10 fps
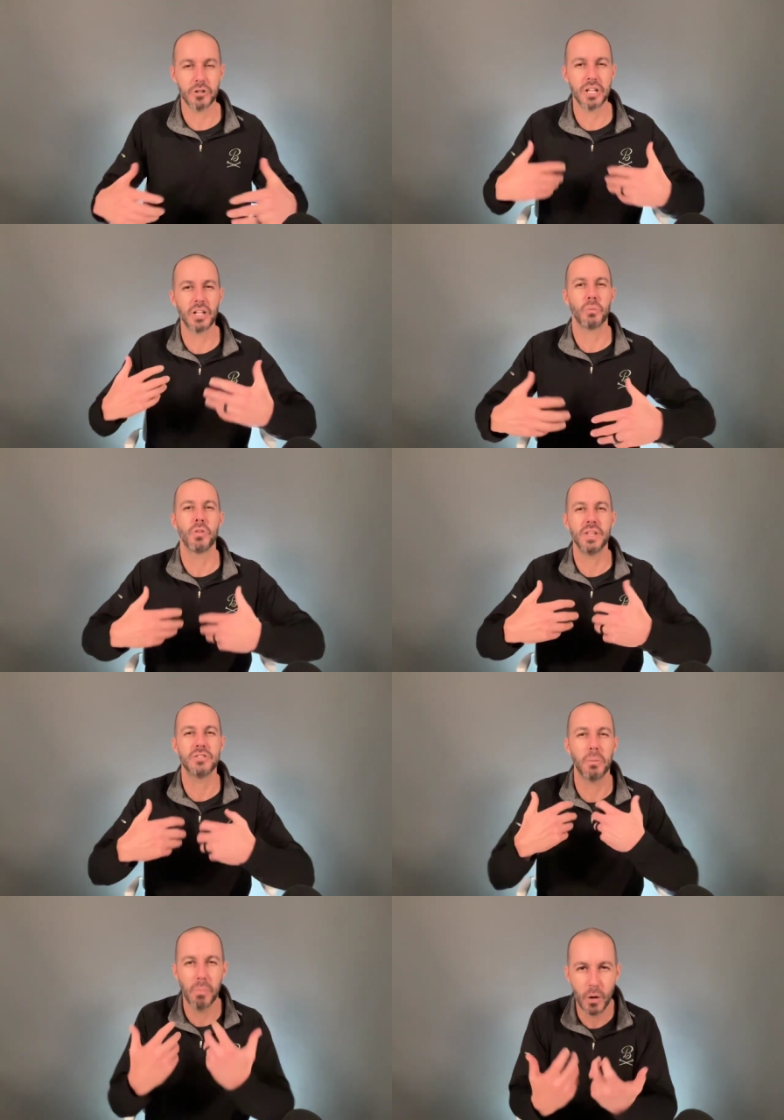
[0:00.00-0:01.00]
You're dealing with
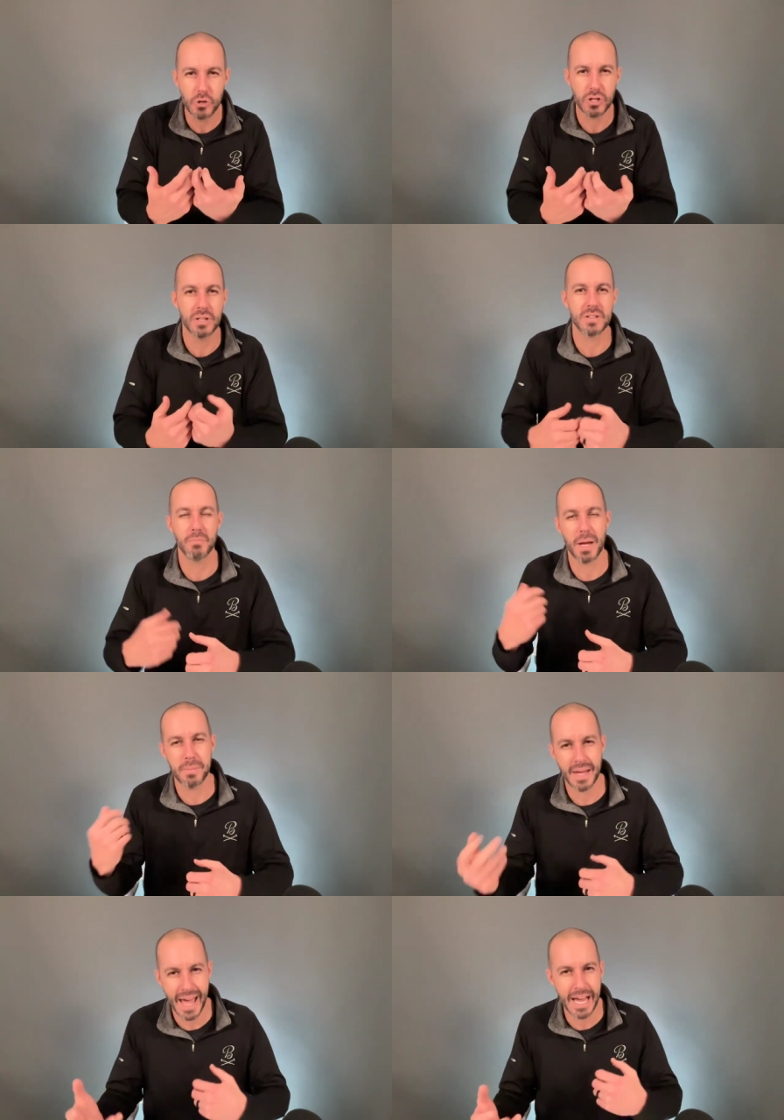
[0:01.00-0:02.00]
these emotions of
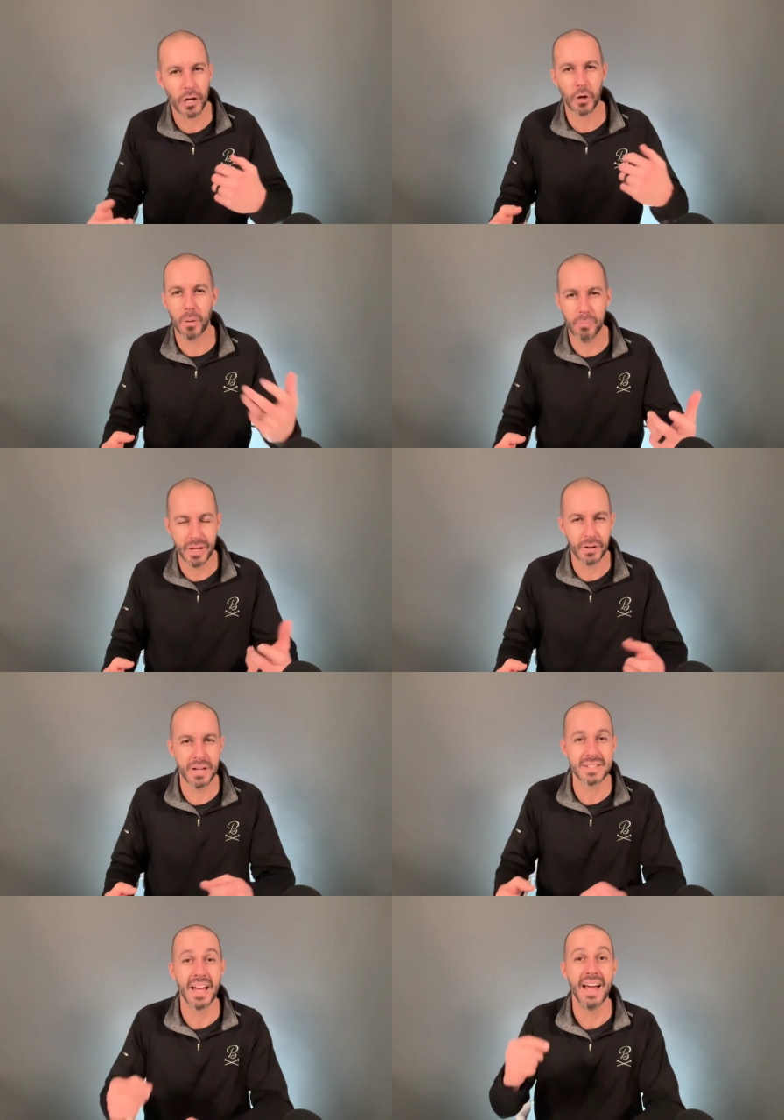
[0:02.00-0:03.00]
maybe anger or
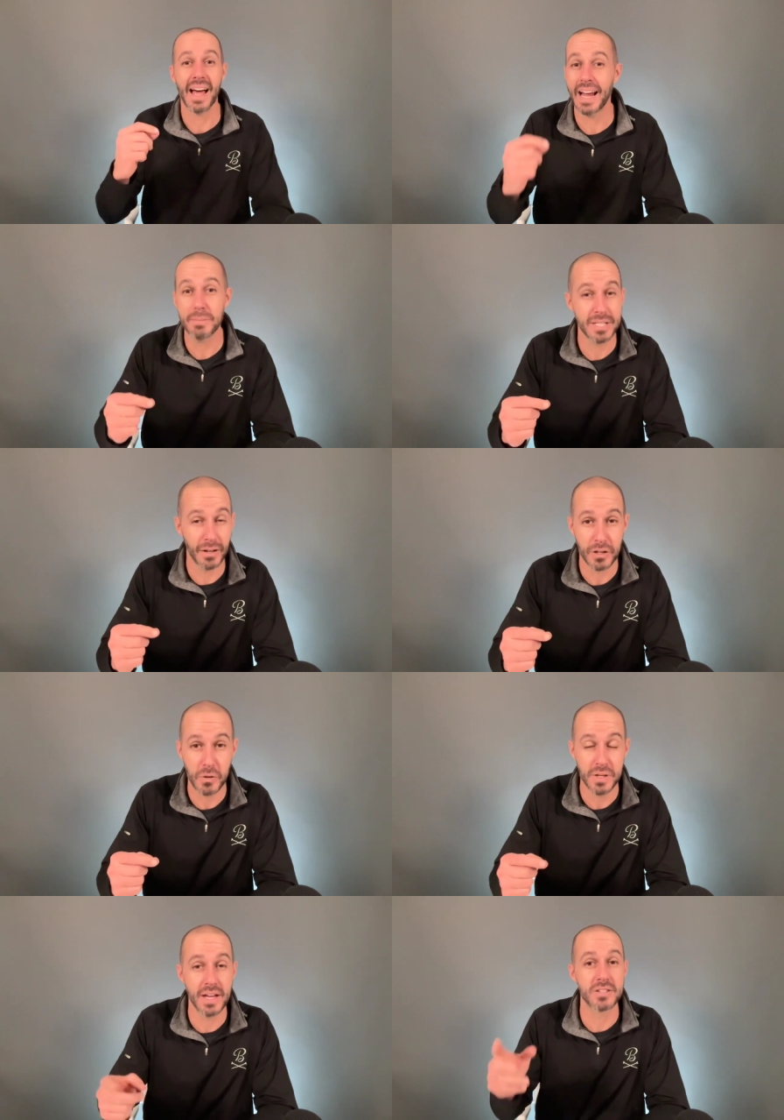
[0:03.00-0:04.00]
bitterness, and I'm telling
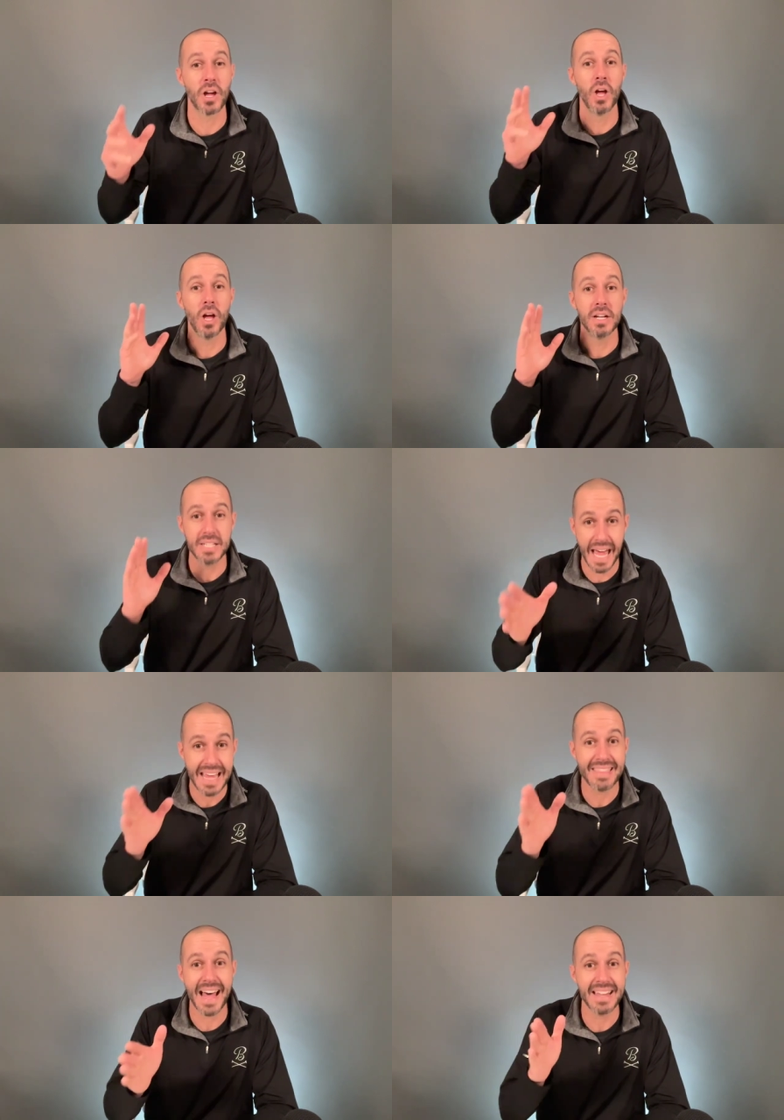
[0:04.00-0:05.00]
you this,
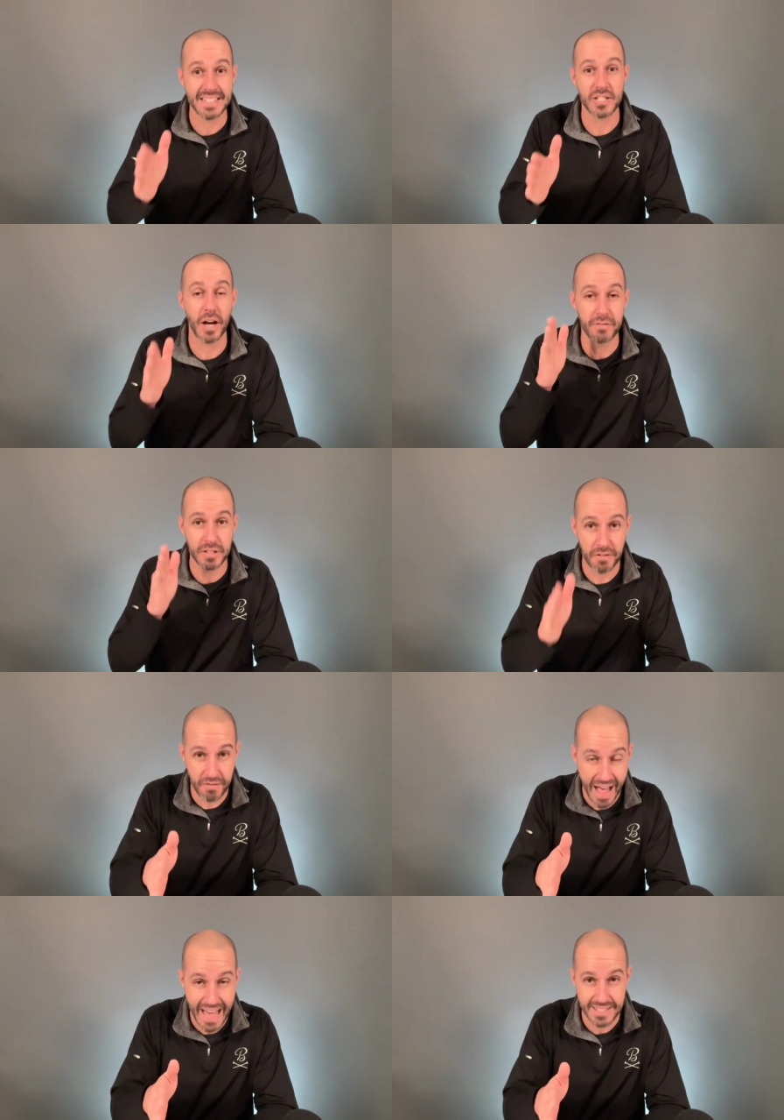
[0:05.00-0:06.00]
Take that stuff to
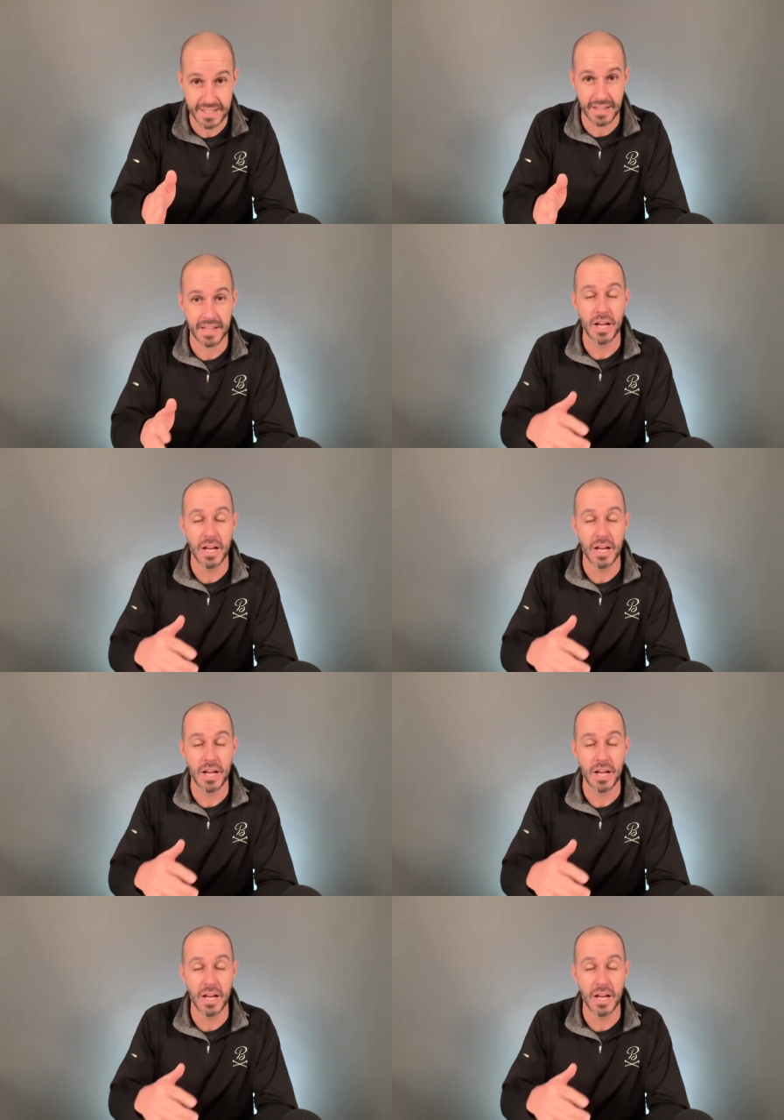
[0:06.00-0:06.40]
fasting.